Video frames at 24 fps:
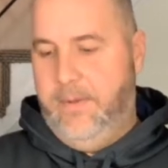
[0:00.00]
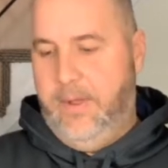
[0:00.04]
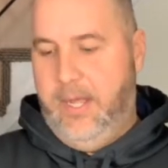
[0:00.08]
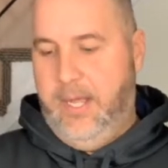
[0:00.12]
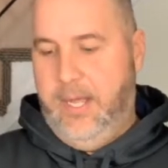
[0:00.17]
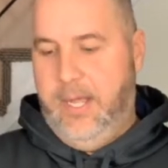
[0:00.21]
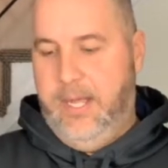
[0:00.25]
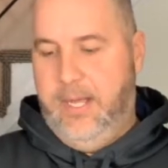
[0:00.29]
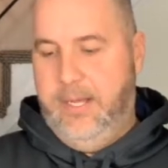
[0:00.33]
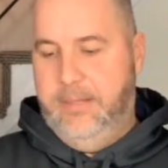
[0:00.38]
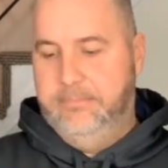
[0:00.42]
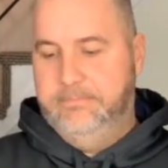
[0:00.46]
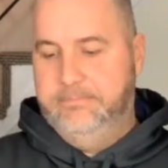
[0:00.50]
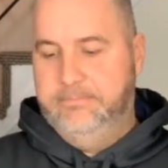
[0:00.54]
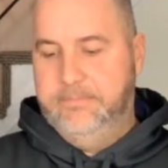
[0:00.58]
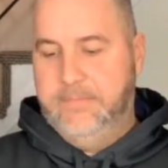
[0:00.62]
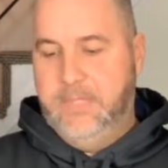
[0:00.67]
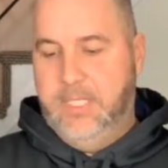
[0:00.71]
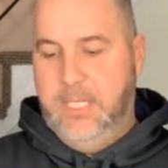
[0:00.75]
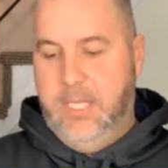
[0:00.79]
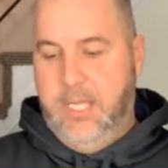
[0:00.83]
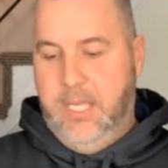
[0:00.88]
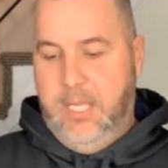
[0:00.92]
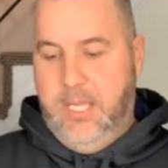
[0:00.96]

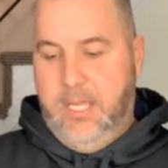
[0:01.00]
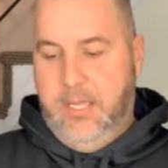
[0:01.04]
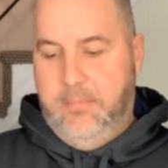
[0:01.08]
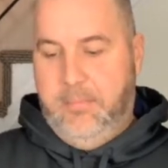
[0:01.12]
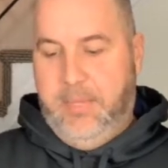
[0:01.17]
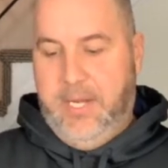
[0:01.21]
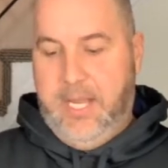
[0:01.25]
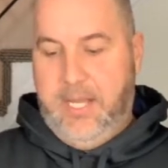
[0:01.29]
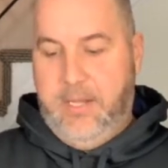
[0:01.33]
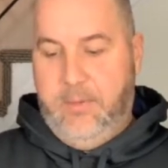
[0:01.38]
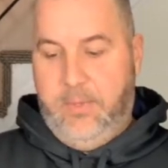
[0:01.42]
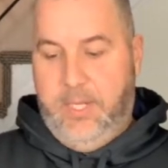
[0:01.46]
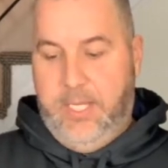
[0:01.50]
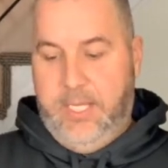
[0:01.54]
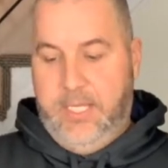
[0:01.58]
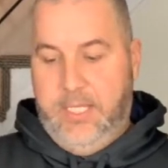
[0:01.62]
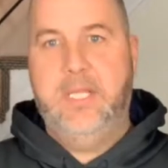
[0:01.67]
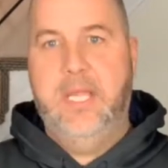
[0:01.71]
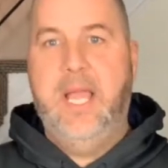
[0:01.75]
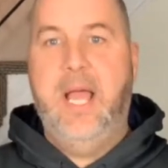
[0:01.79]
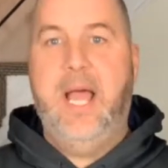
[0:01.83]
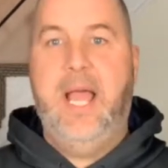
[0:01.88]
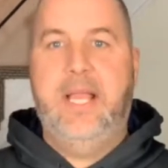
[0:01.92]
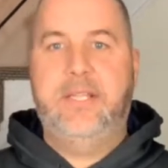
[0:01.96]
But anyway,
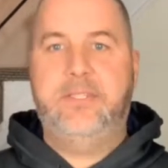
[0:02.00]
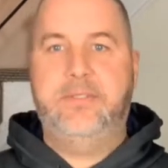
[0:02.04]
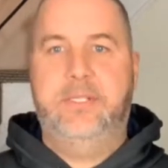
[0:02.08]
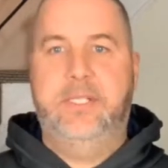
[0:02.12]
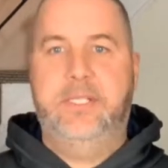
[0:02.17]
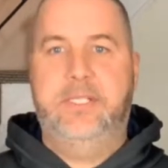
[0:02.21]
I actually